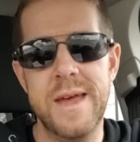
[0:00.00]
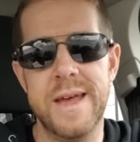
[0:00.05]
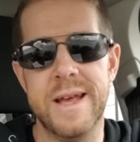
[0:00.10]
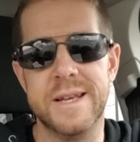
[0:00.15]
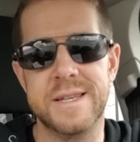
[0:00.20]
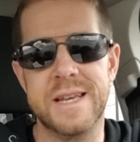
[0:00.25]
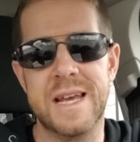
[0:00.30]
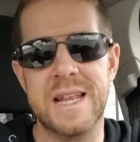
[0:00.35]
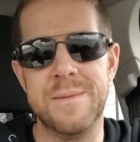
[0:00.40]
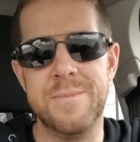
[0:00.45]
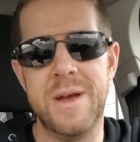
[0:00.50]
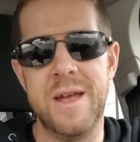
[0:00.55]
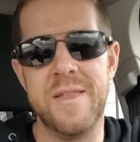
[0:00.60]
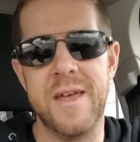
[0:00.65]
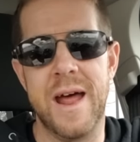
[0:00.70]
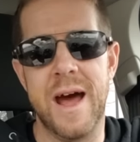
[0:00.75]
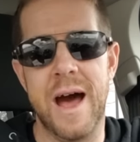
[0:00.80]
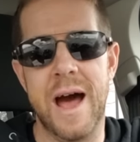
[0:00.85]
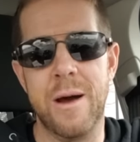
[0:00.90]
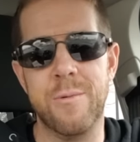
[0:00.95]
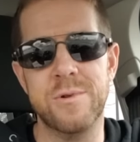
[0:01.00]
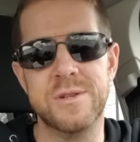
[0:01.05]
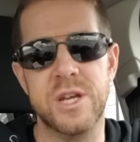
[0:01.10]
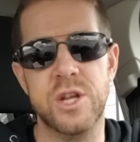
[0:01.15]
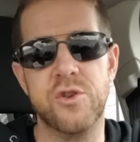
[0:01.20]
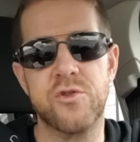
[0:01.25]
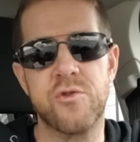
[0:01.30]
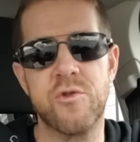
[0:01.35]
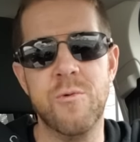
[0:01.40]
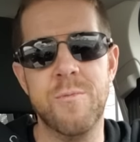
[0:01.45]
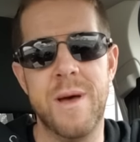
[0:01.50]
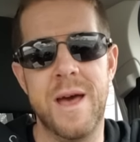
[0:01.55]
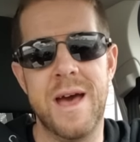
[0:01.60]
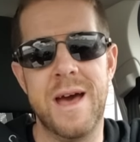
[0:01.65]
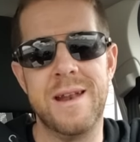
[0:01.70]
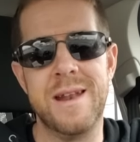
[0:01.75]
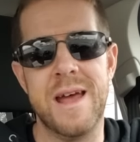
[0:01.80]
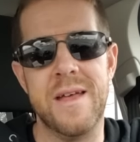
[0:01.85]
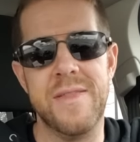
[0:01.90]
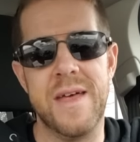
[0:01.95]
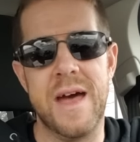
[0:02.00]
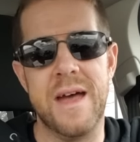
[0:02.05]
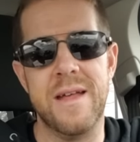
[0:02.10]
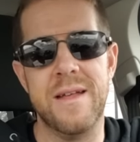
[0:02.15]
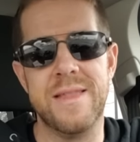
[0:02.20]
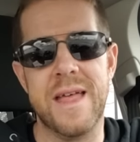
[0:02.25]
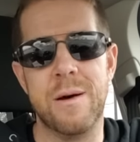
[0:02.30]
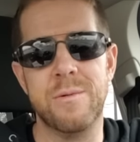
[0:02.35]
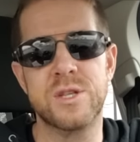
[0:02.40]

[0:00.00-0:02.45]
He said to me that I was a true man and that